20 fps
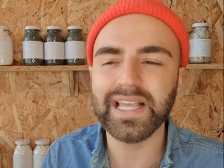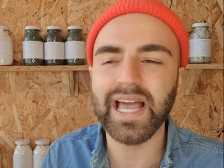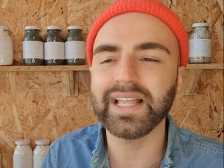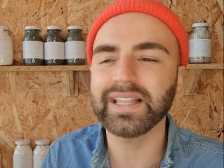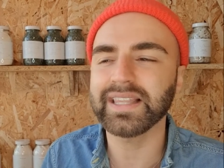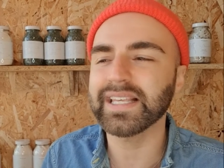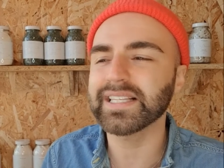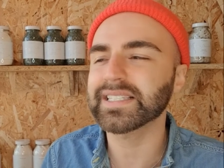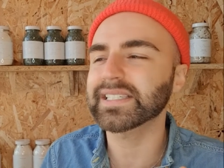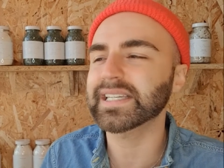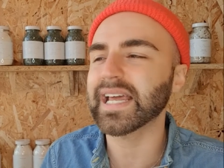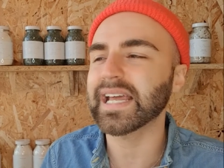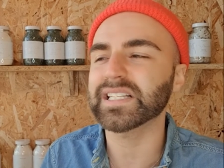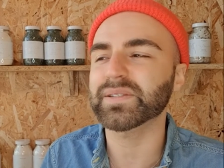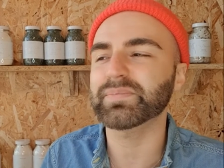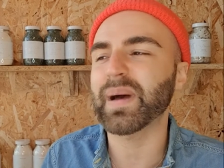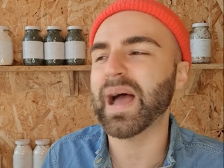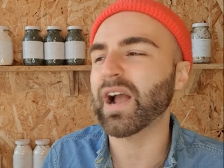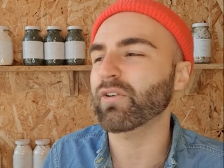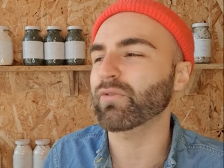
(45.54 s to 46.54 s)
this
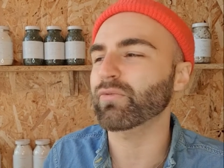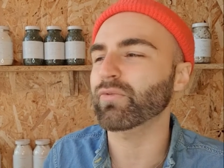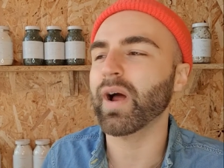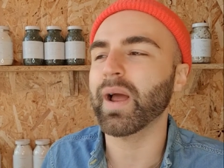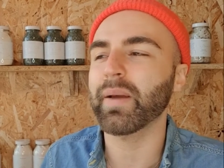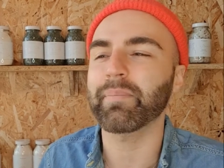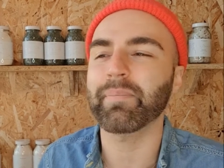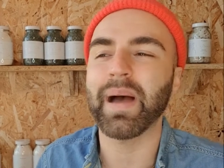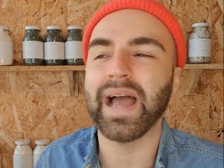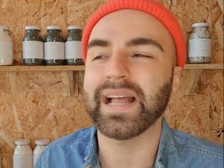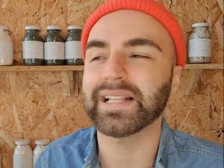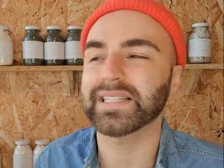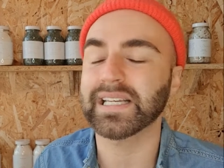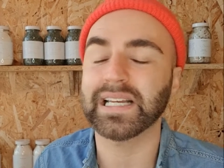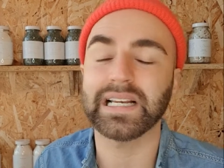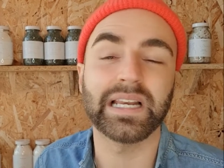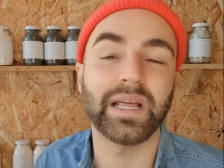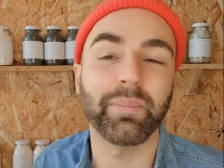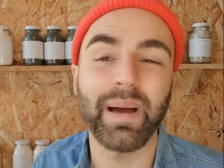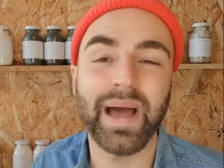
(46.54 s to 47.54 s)
dates back right back to
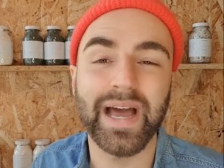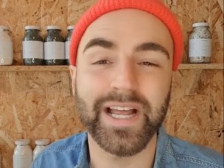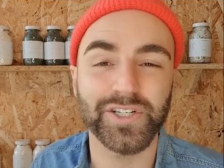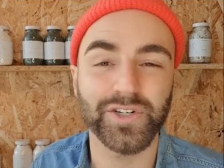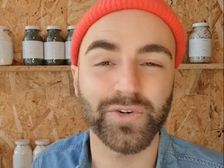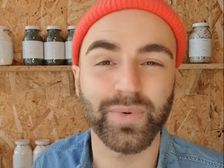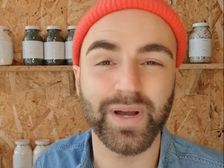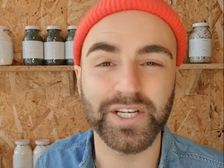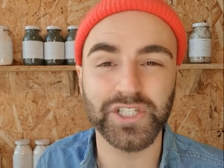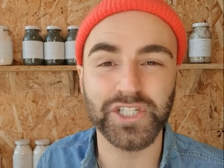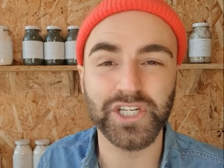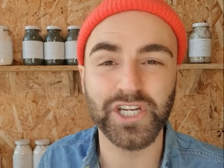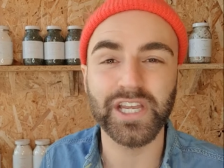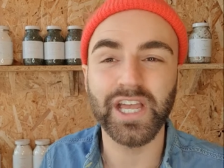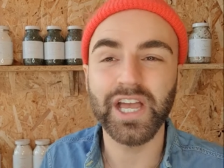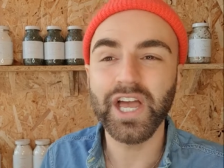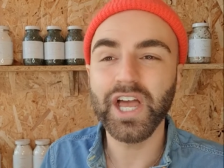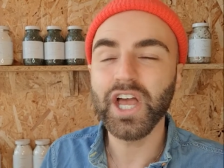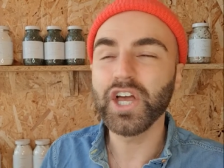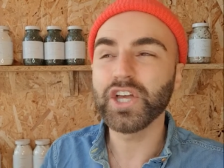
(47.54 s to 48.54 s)
Cleopatra where
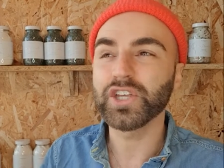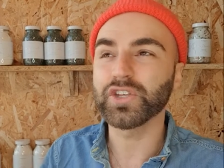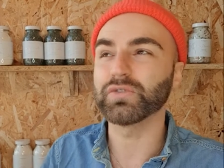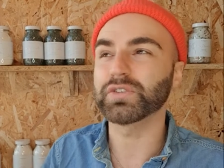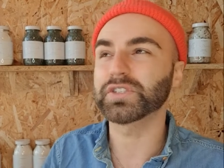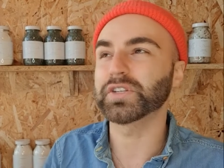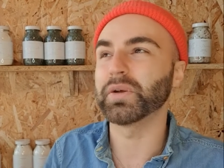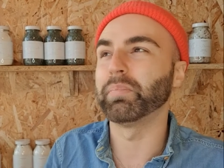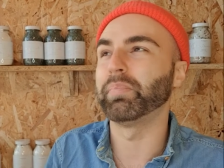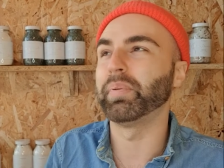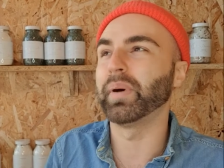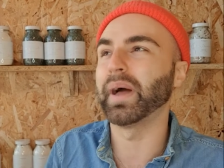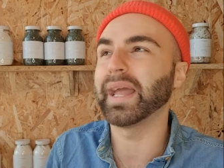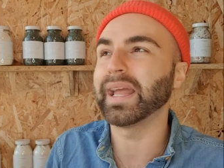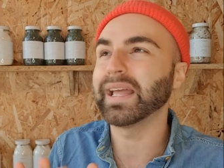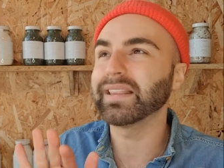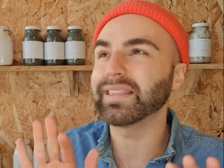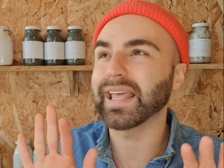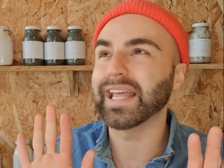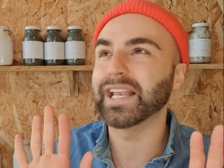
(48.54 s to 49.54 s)
she used to
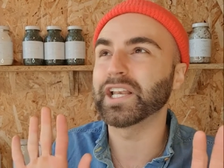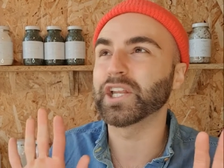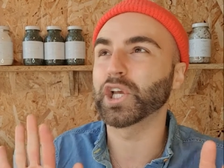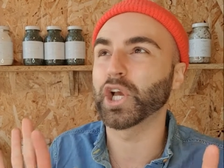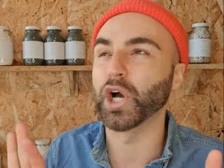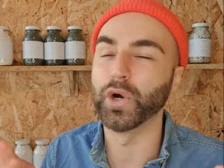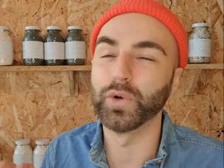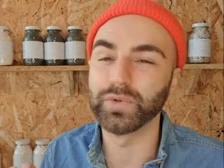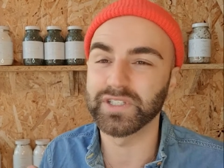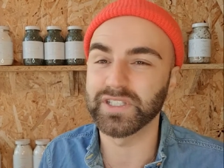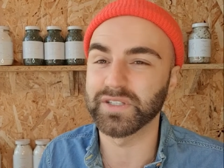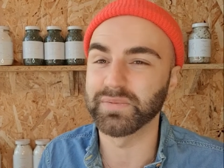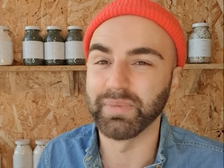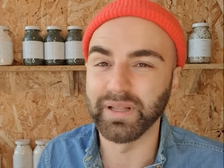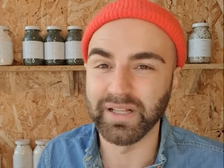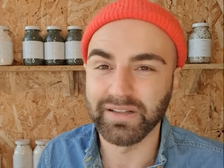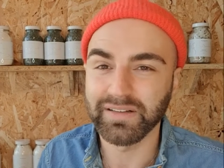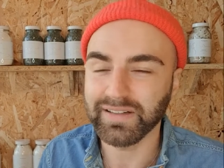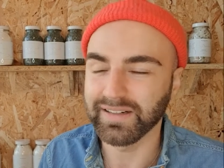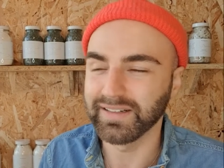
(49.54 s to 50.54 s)
bathe in goat's
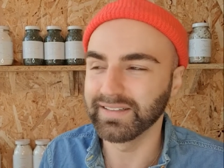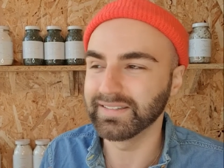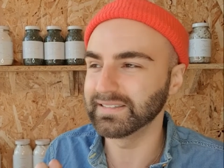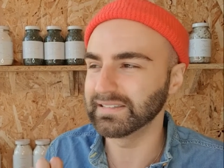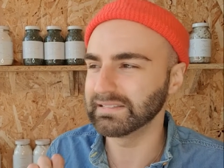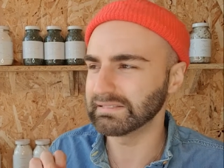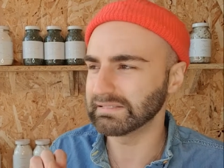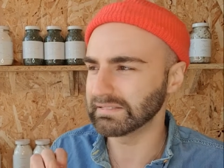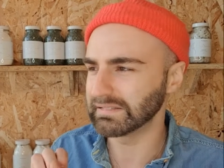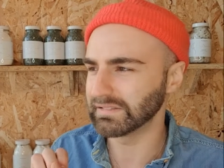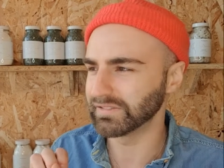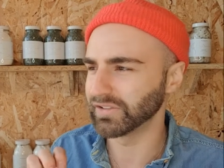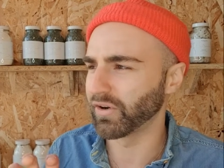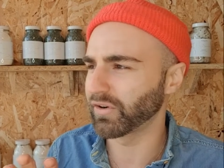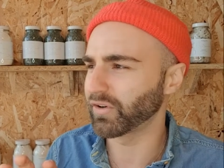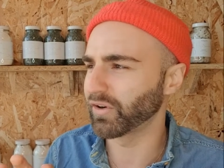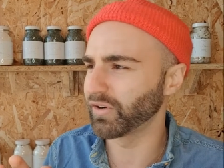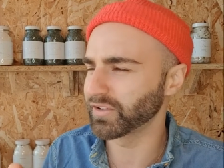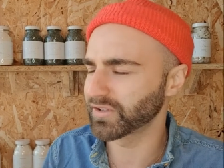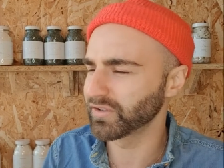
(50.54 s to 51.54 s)
milk.
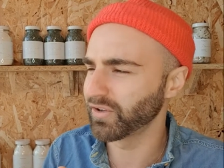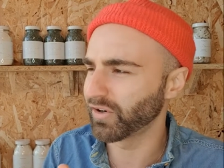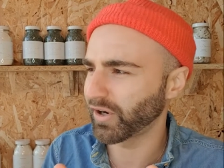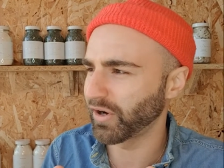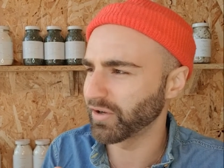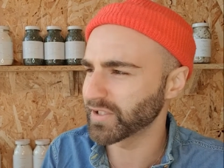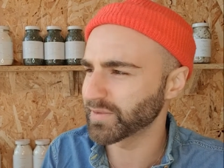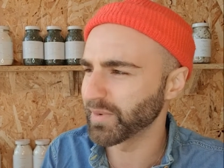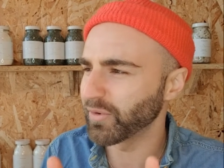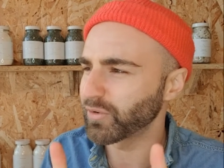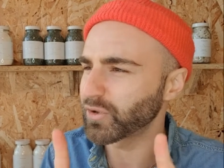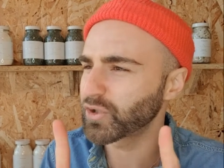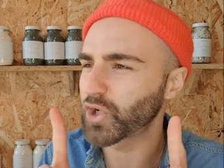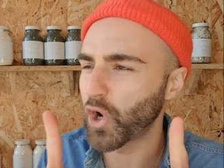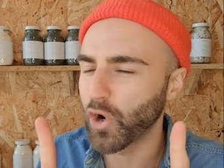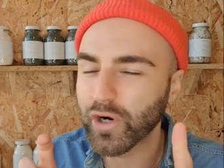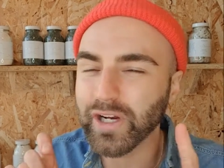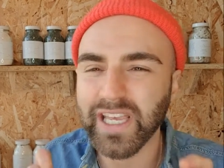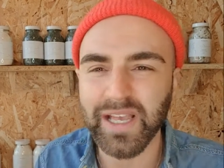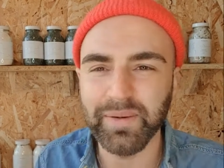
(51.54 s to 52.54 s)
No, not goat's milk,
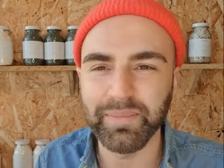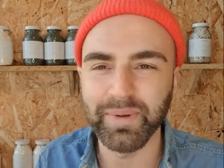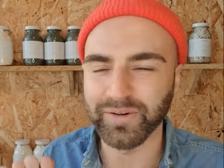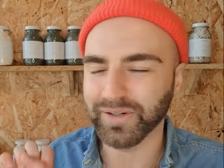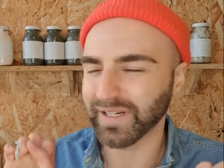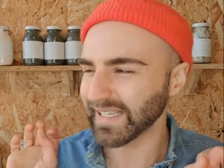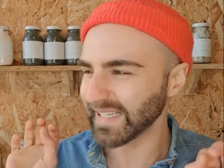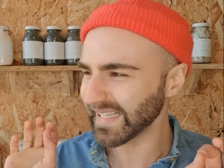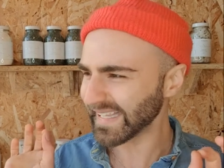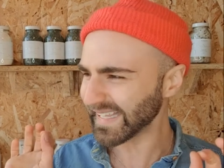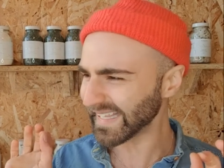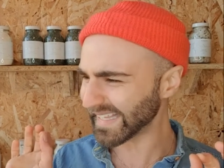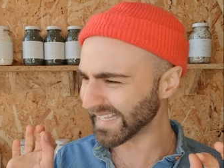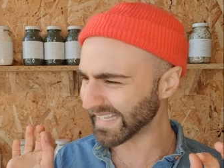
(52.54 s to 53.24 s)
donkey milk. Ew,